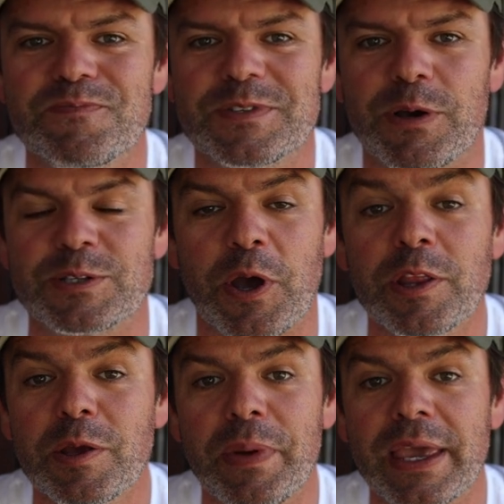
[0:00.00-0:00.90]
So it's
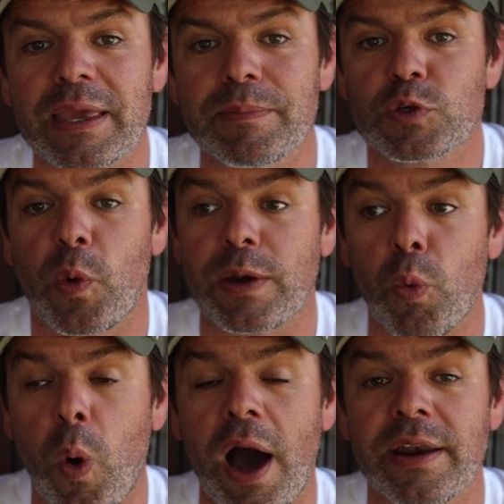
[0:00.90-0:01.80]
only picking
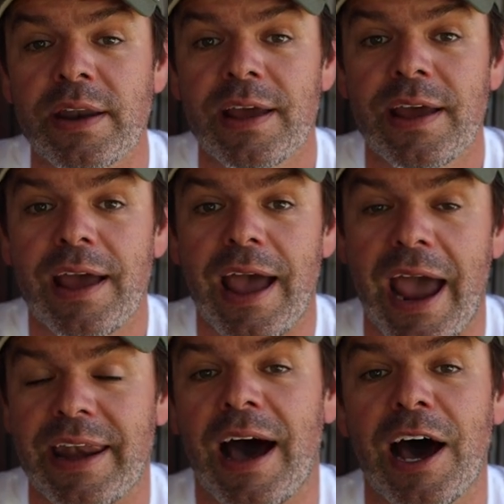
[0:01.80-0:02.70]
between 1
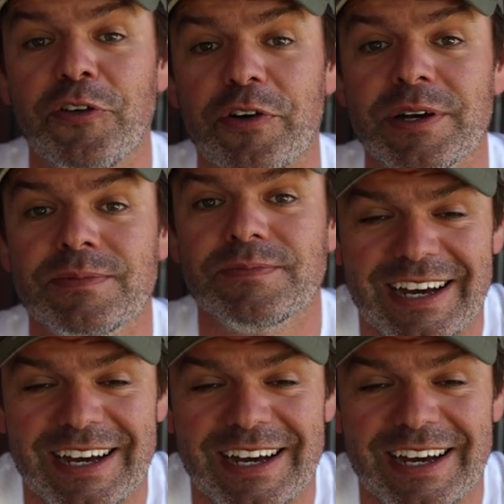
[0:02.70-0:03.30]
and 100.